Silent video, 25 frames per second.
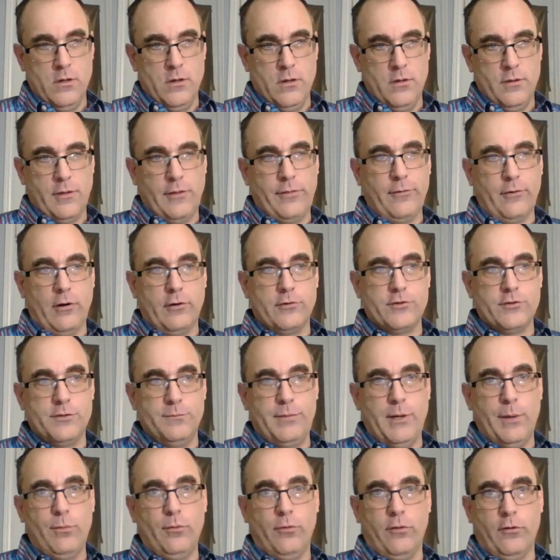that there are some
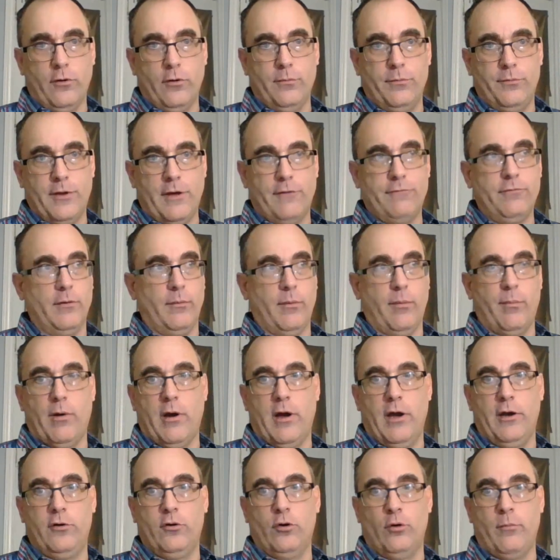people that will definitely be
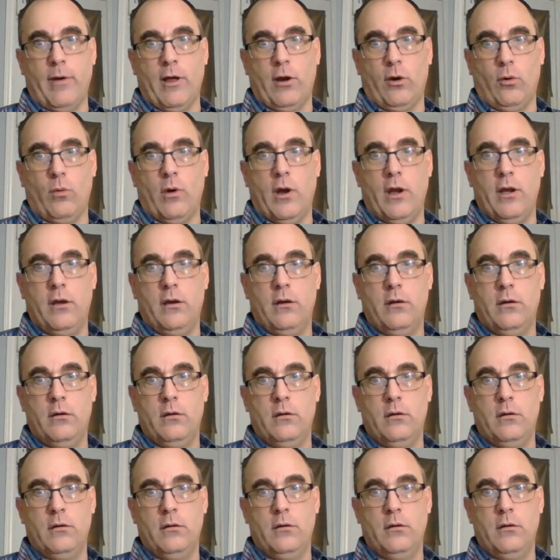behind you no matter what.
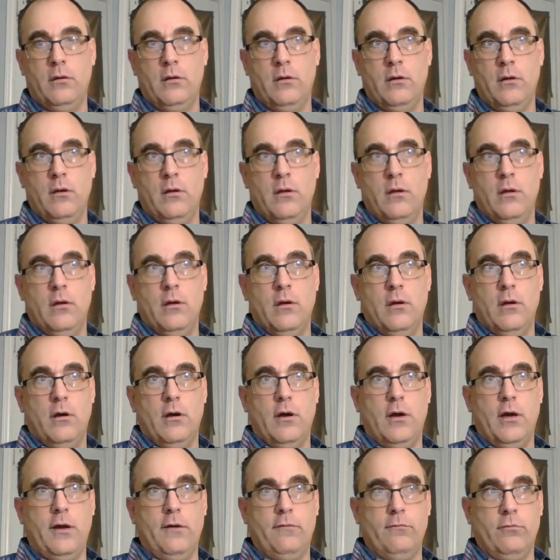
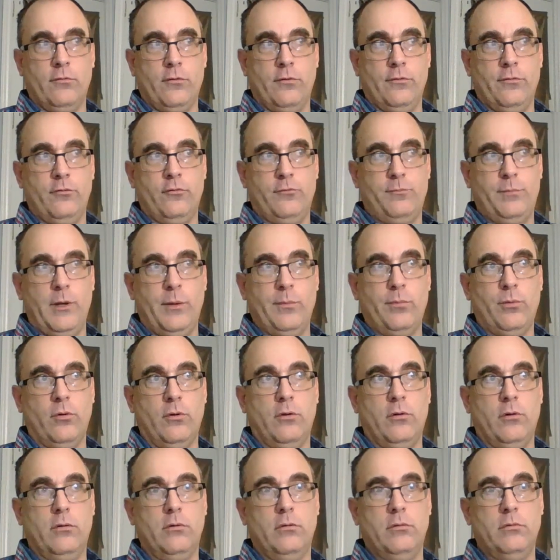I've learned there's
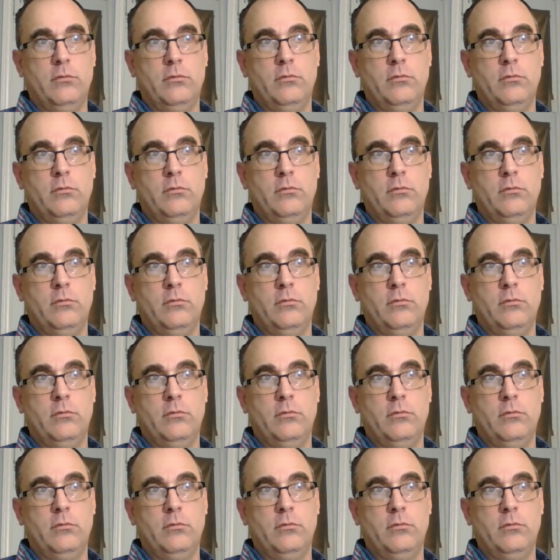people